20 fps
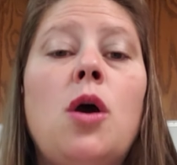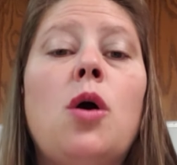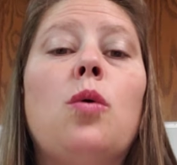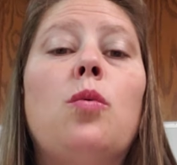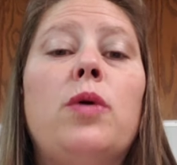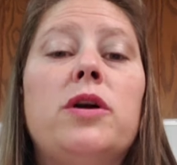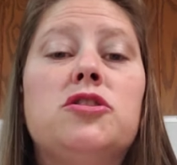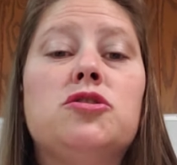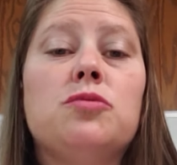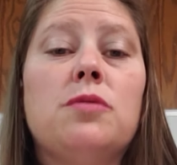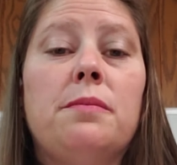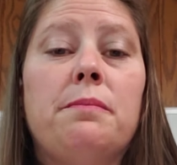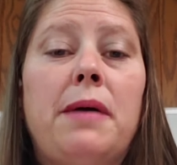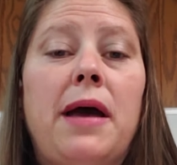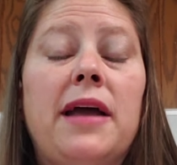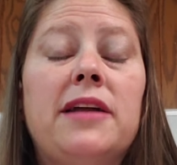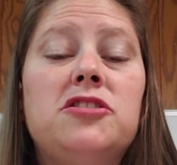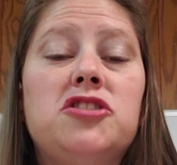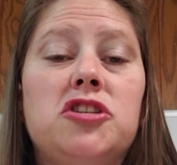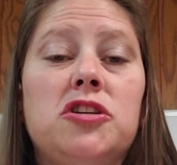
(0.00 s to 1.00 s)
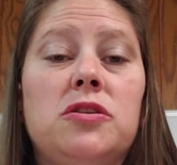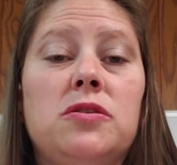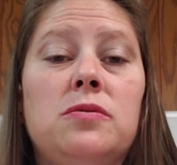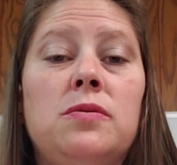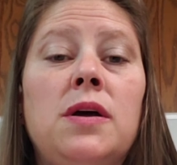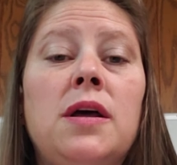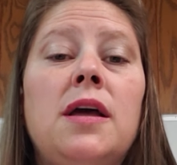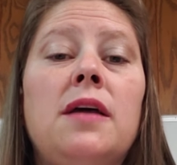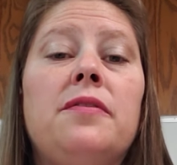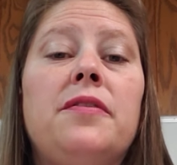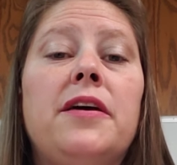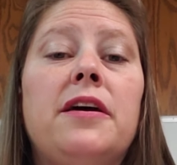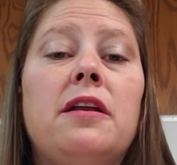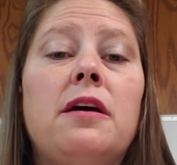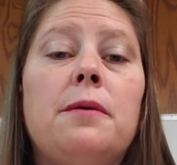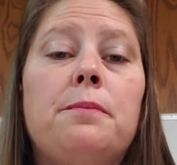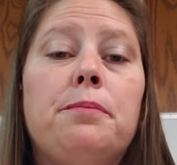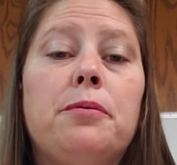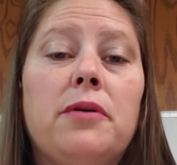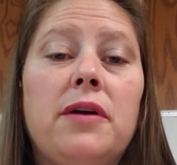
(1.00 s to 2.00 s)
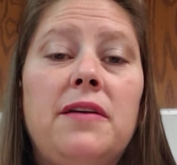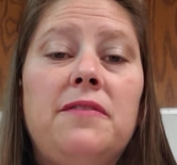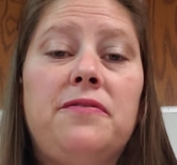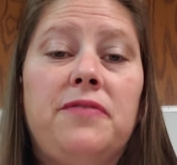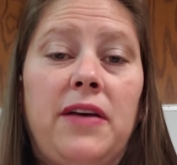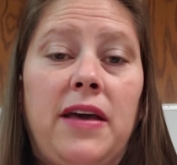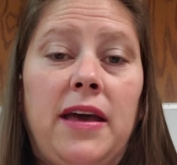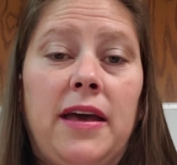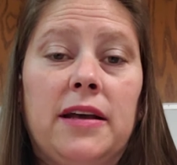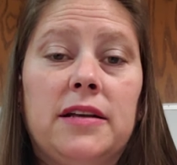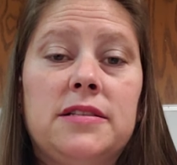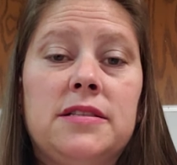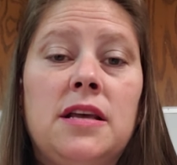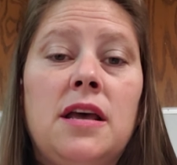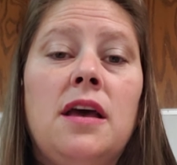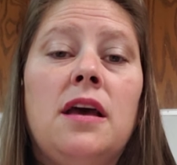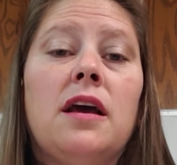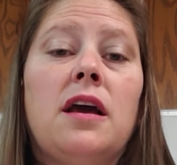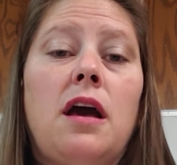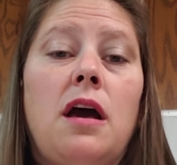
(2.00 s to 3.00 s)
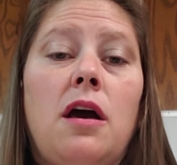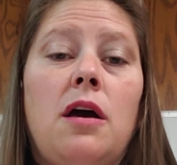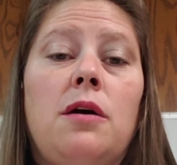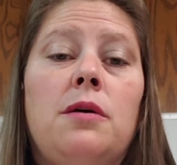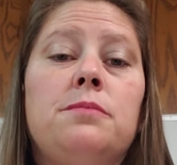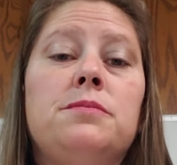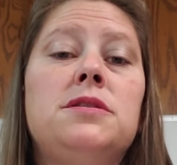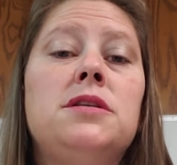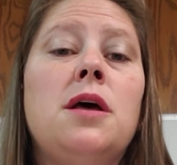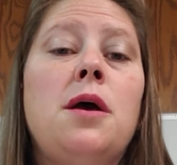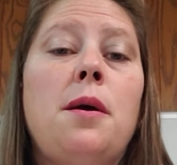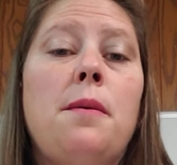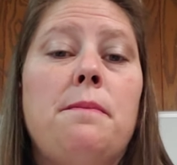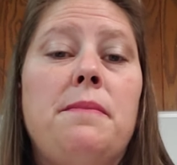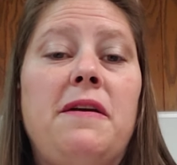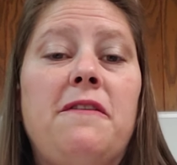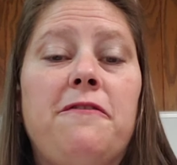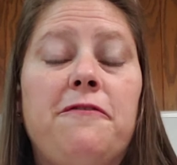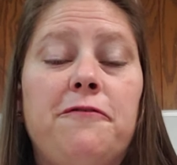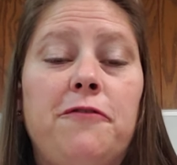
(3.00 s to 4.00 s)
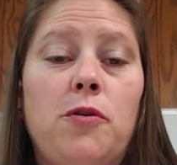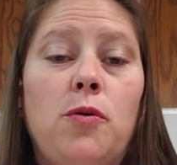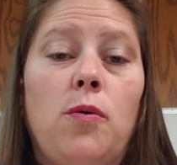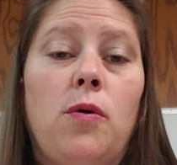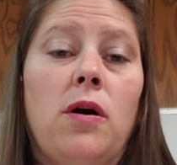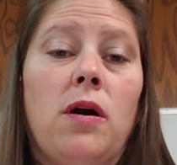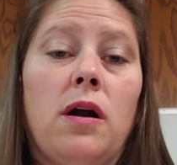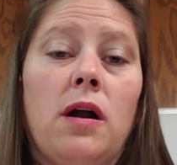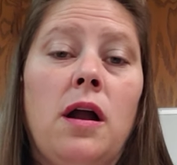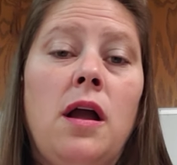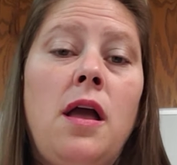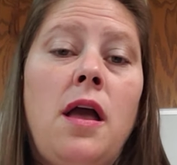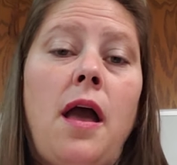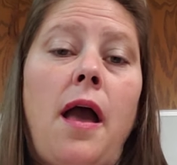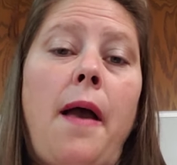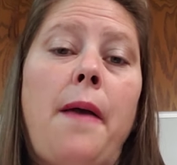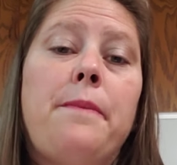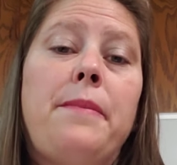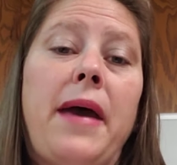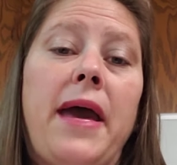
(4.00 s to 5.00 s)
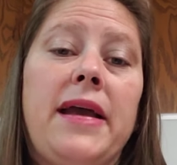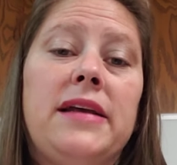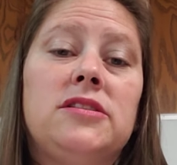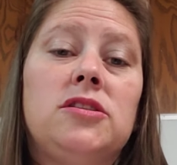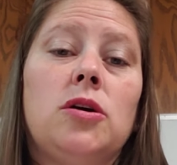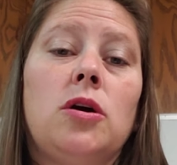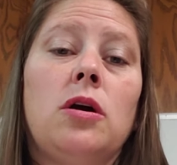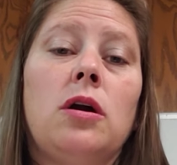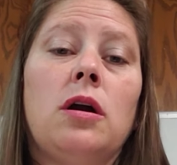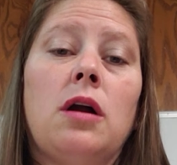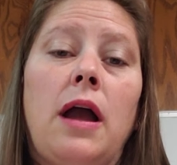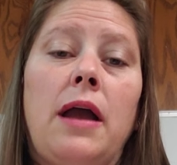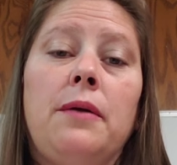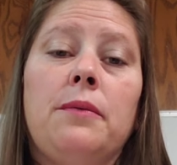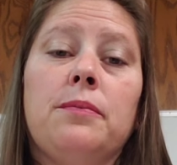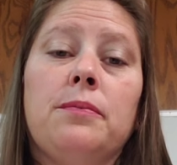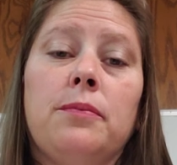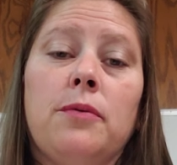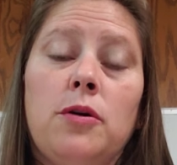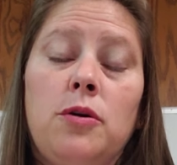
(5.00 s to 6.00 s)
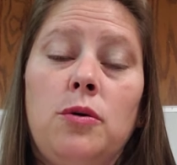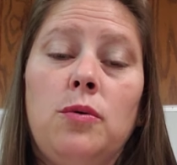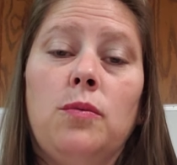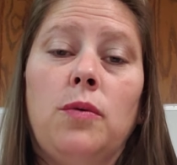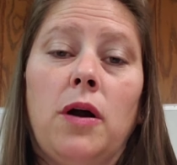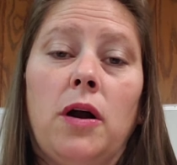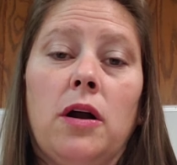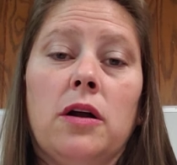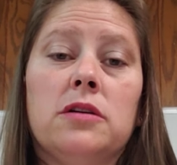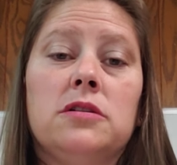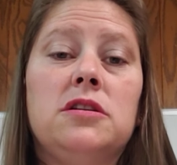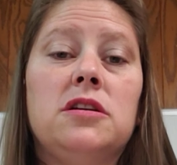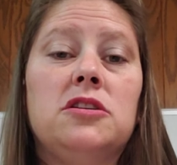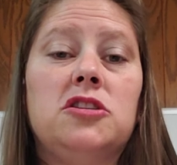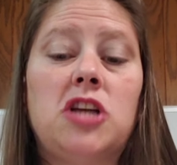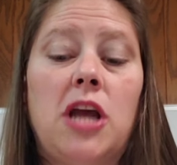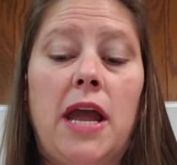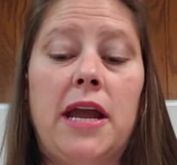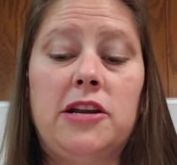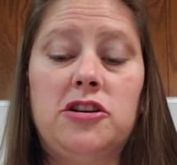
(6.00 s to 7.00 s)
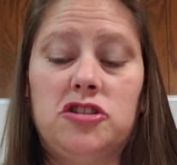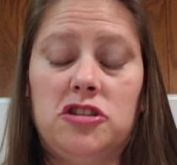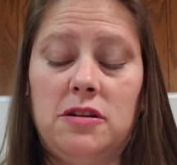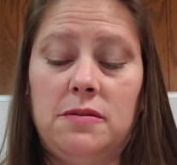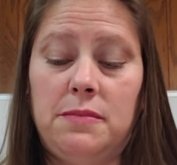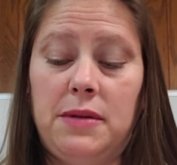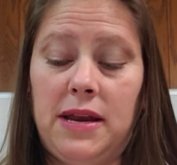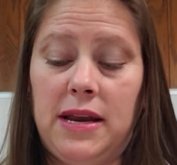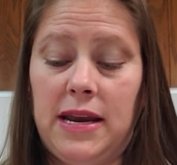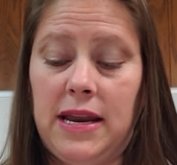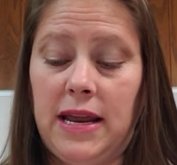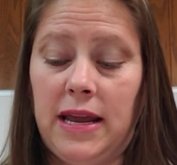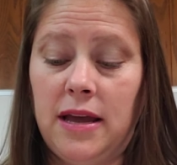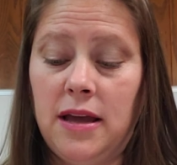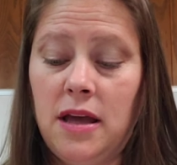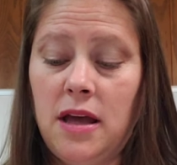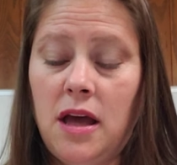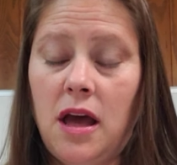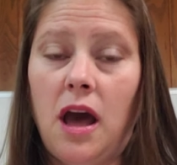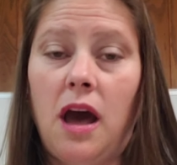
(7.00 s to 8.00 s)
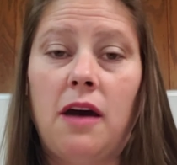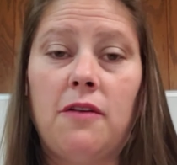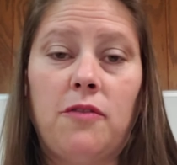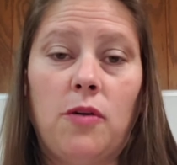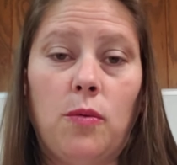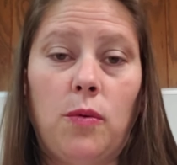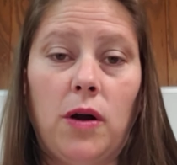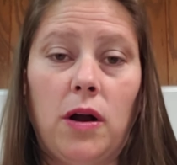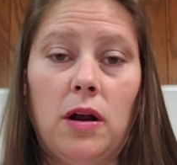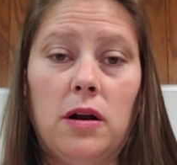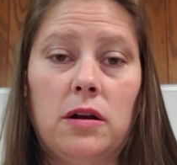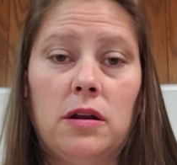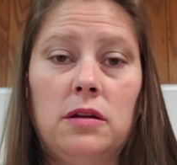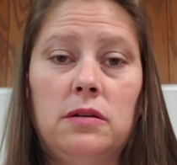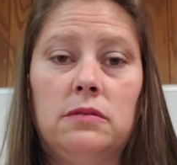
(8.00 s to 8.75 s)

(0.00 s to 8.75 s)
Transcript: which reminds you that a prefix comes before a base or a root word to change the meaning of a word.